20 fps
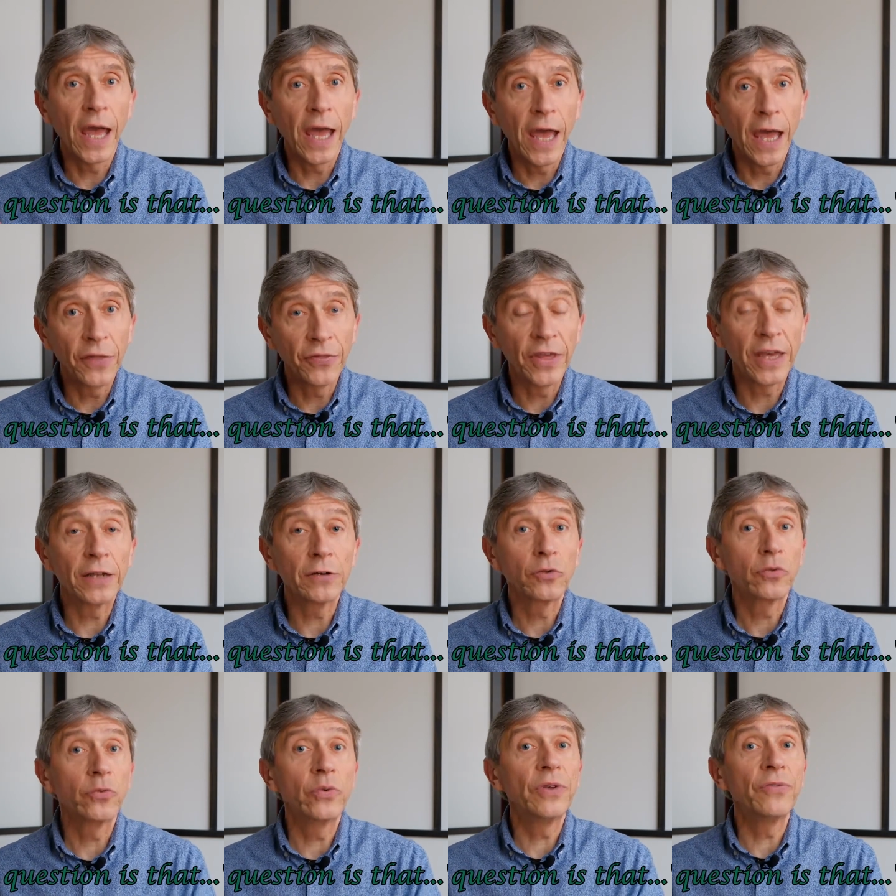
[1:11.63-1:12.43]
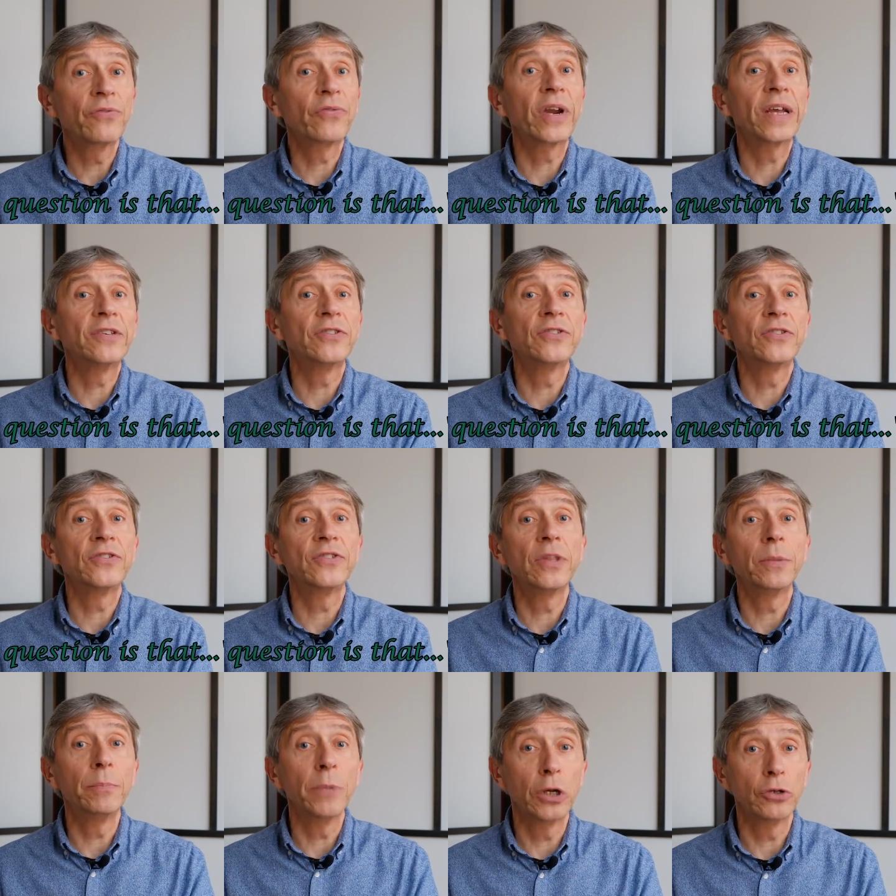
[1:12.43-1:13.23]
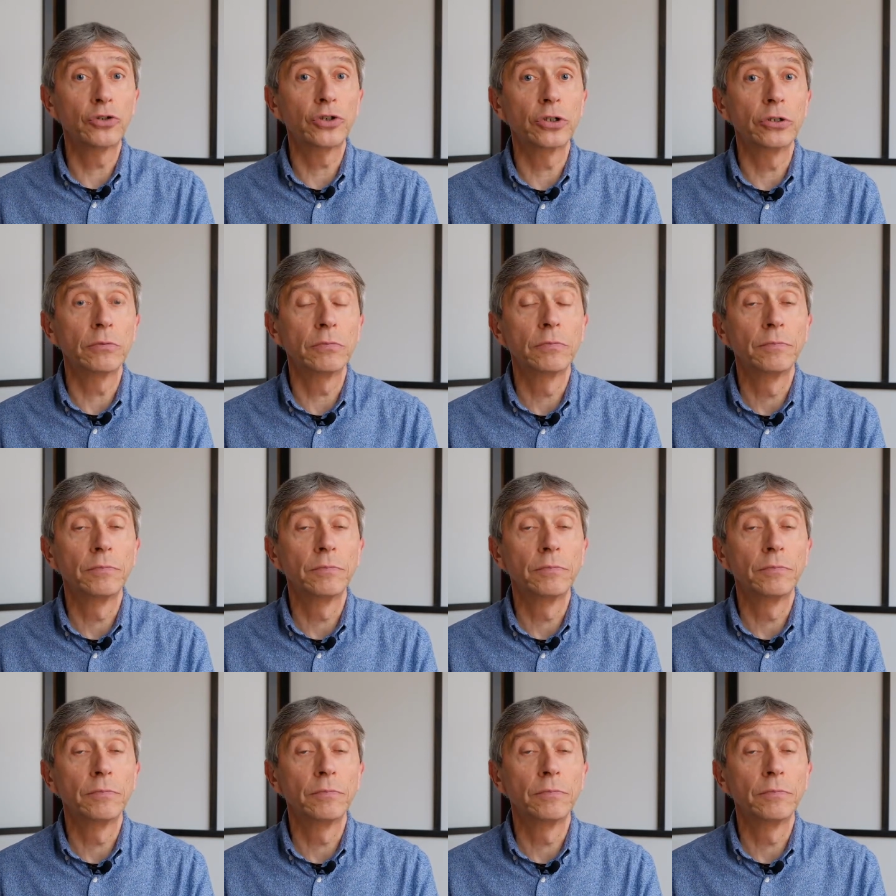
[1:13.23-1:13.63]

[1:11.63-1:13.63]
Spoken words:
and then rephrases the motion.